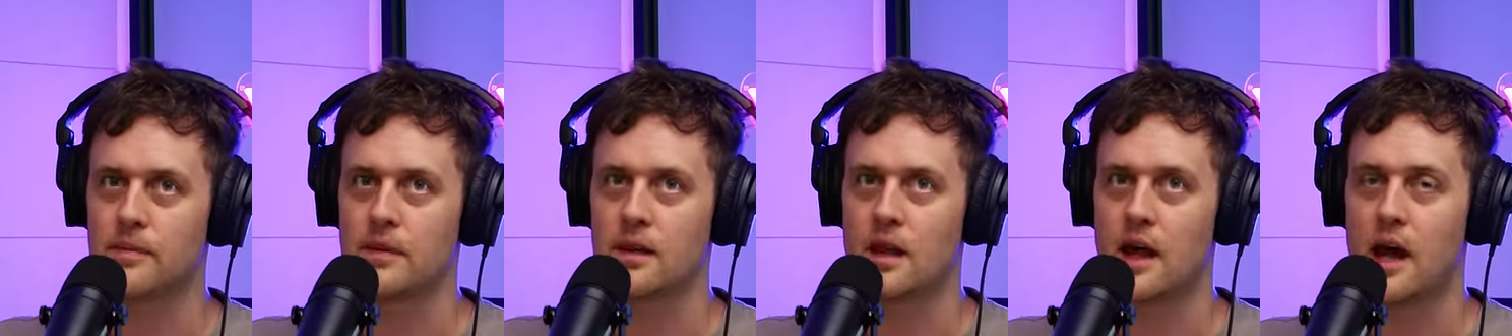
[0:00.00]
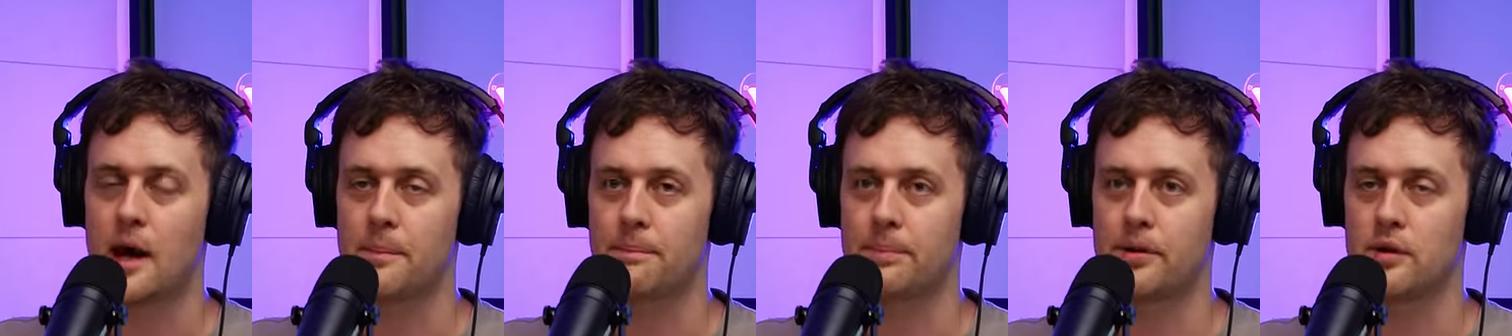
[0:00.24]

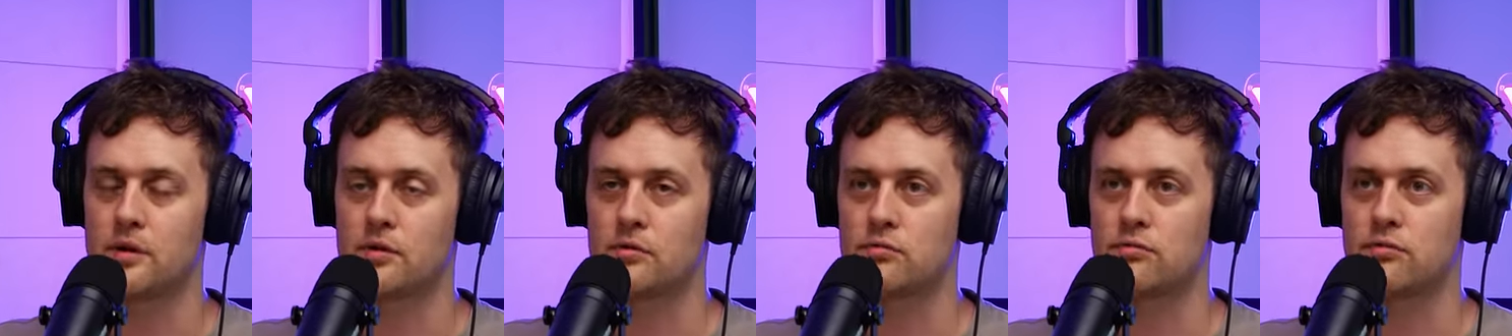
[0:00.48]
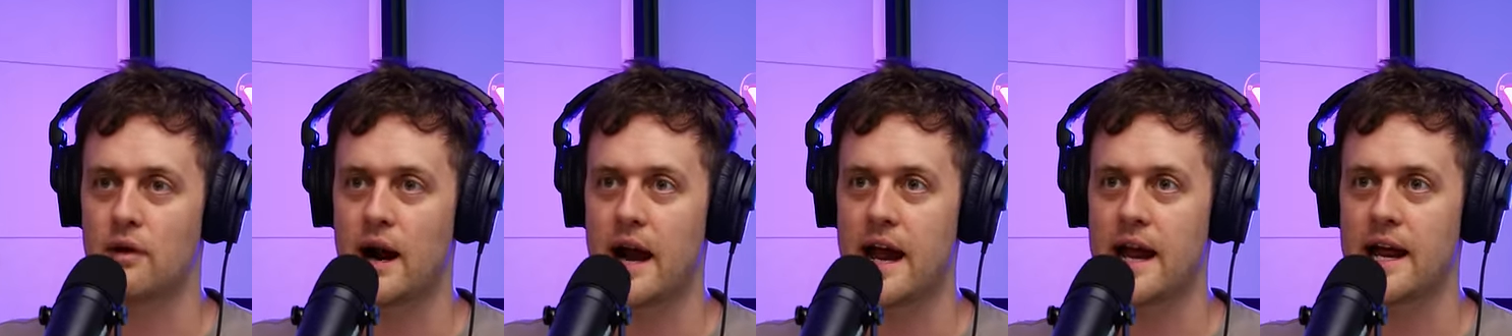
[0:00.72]
a
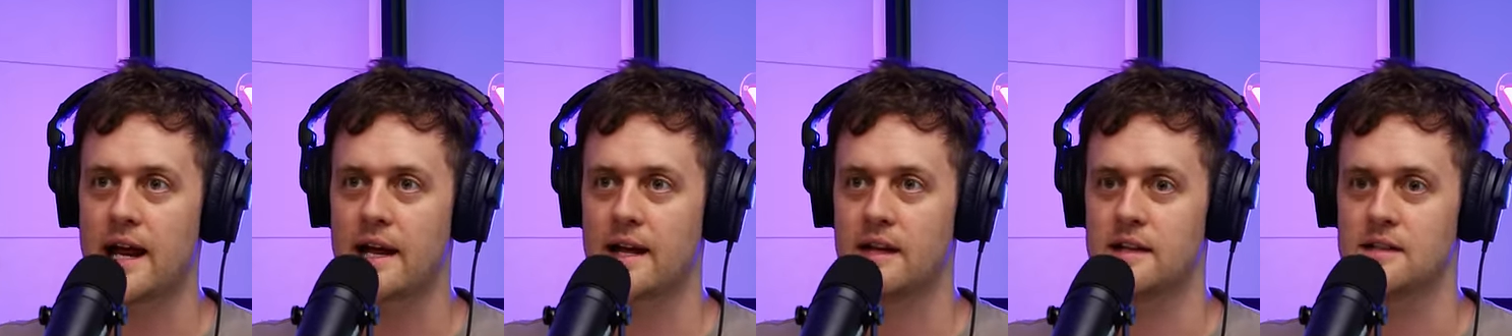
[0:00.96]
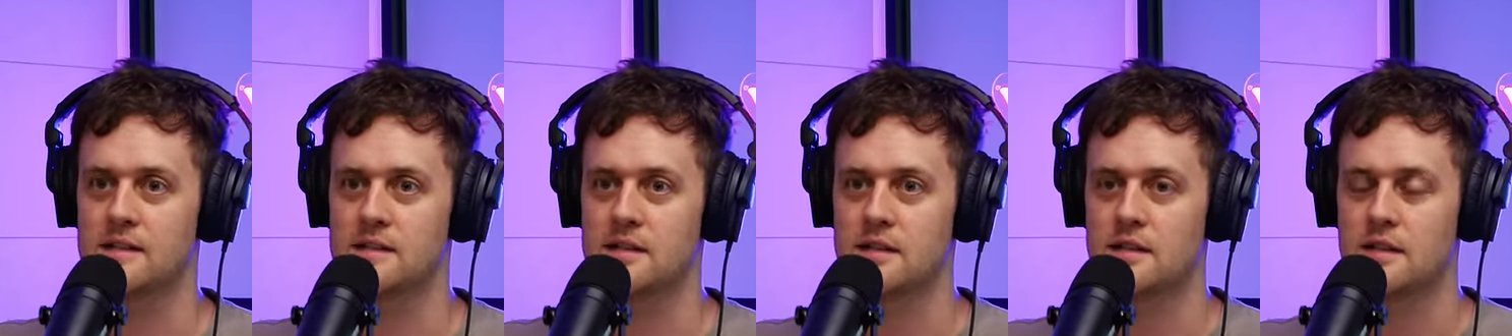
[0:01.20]

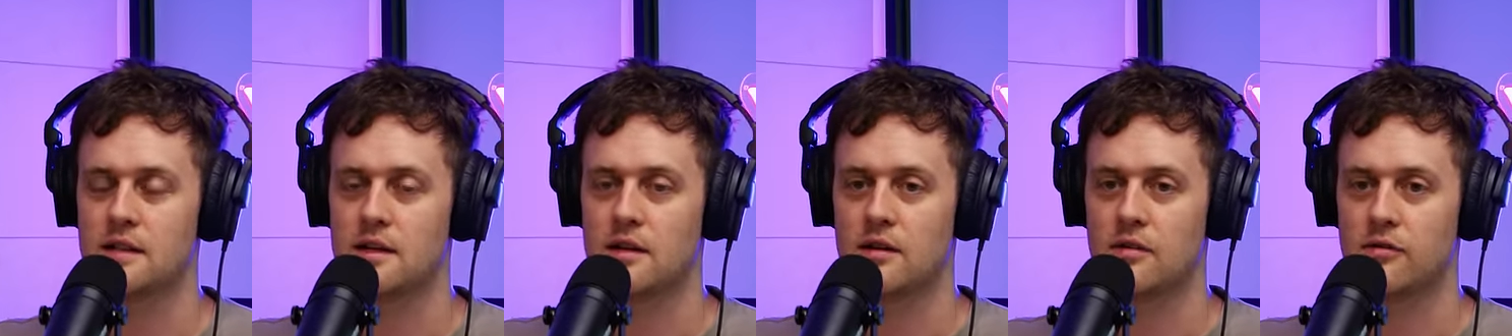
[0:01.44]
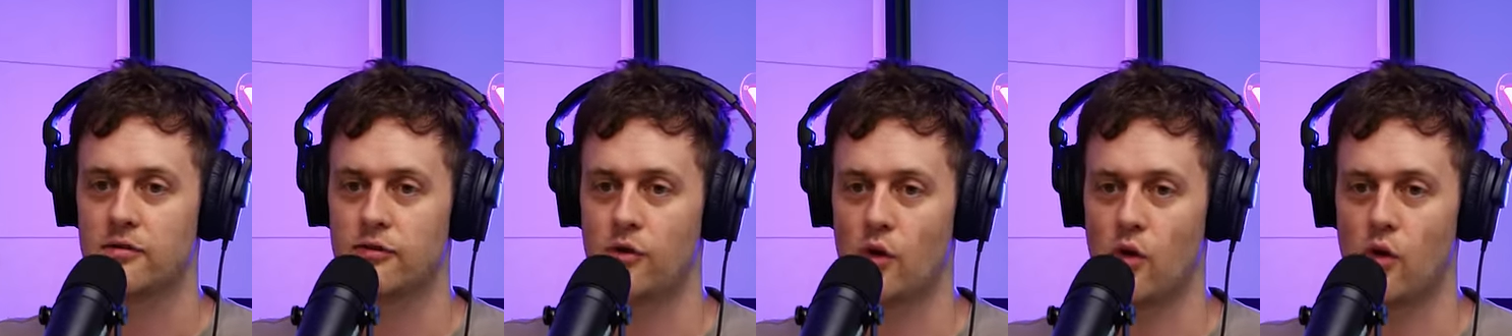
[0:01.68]
parade
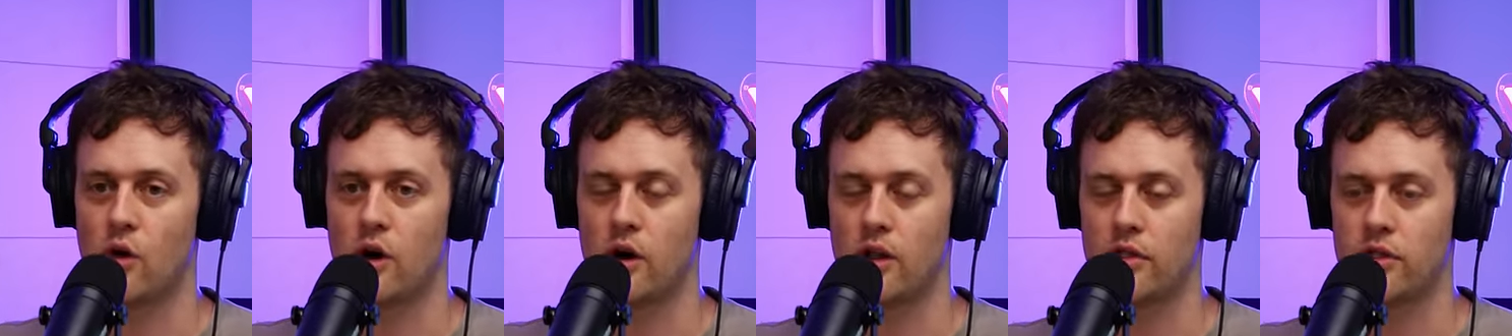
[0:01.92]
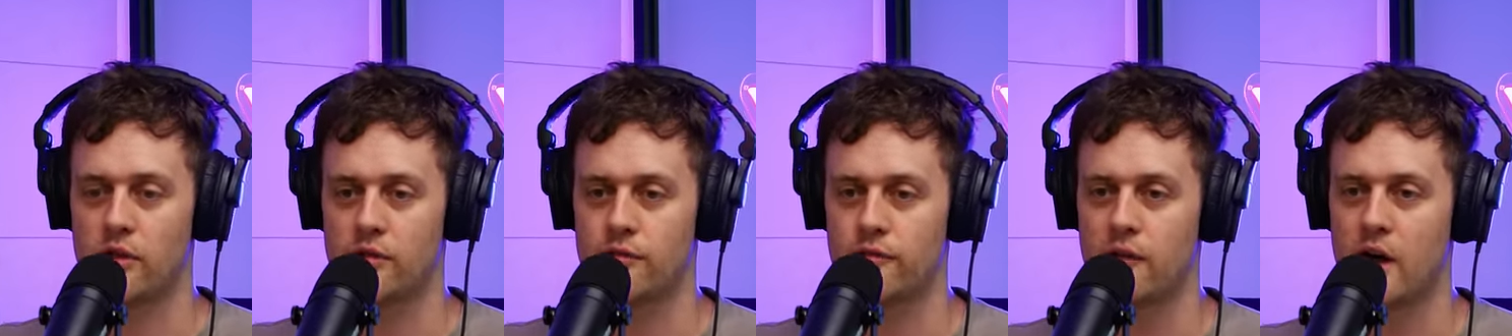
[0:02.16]
for the
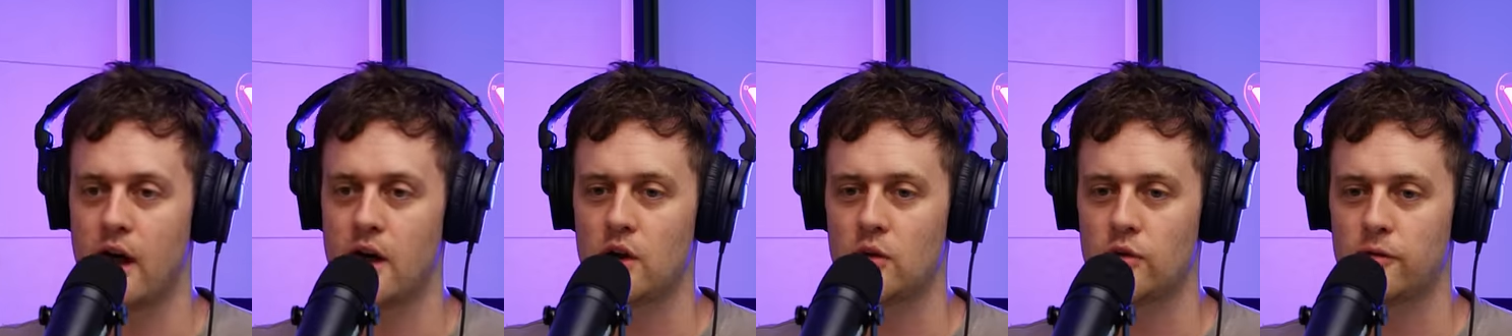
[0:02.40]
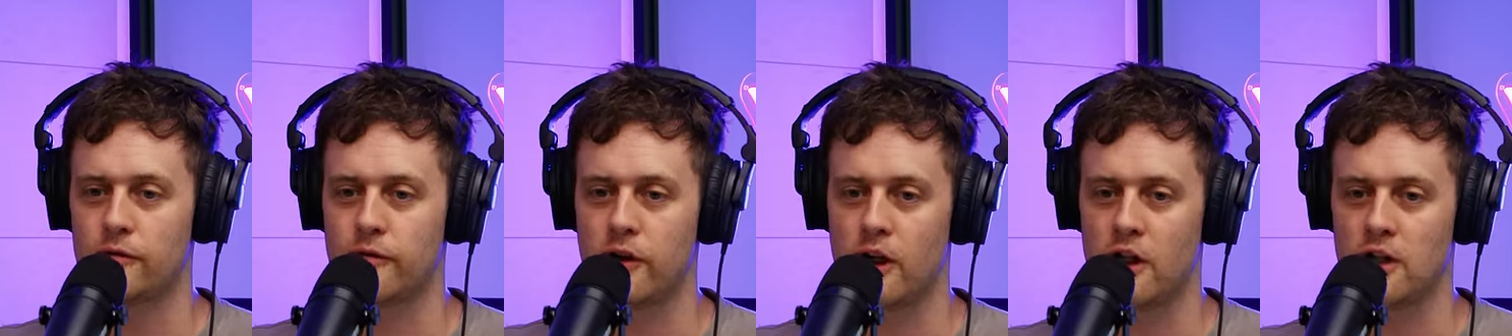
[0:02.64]
final
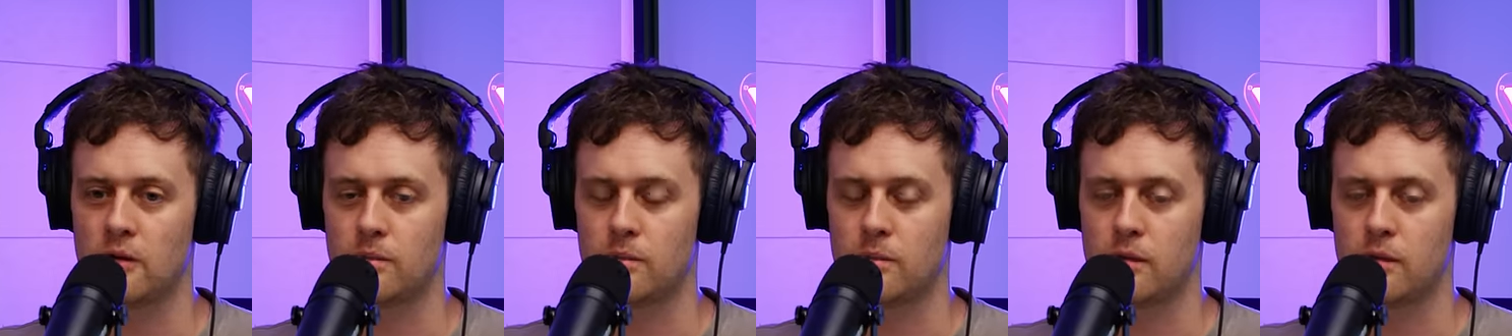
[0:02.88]
film